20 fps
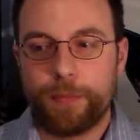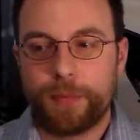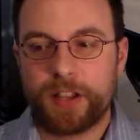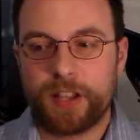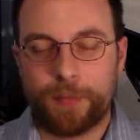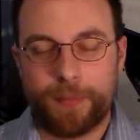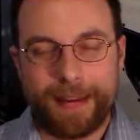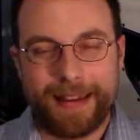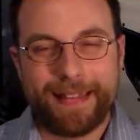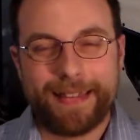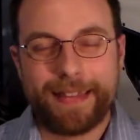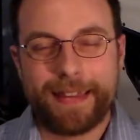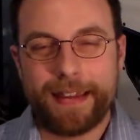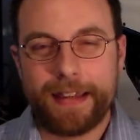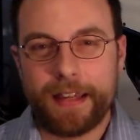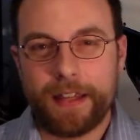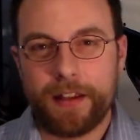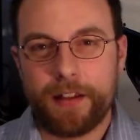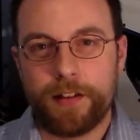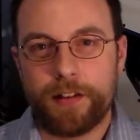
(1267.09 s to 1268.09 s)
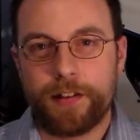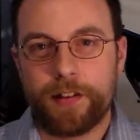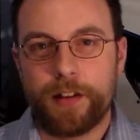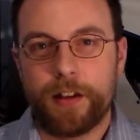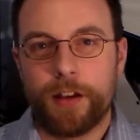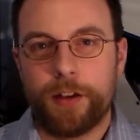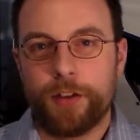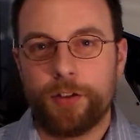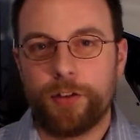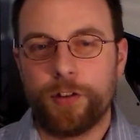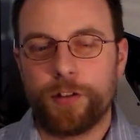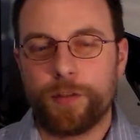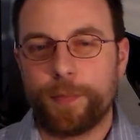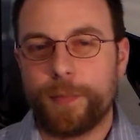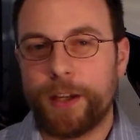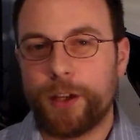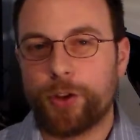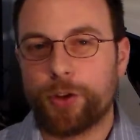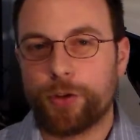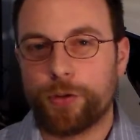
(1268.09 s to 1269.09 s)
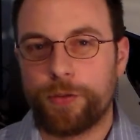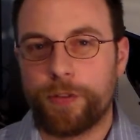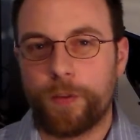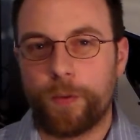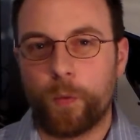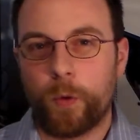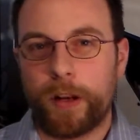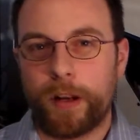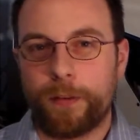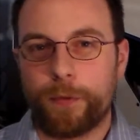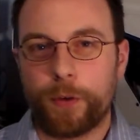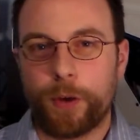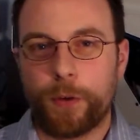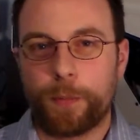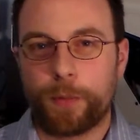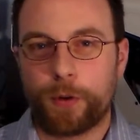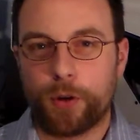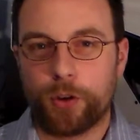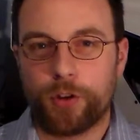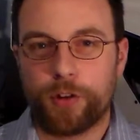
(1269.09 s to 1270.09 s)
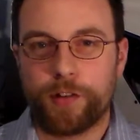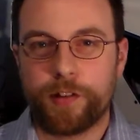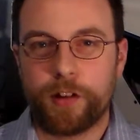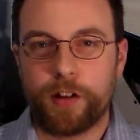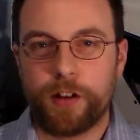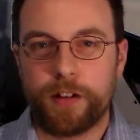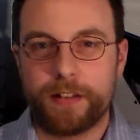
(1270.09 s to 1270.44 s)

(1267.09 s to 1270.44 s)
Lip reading: but the main thing is just make sure that whenever you purchase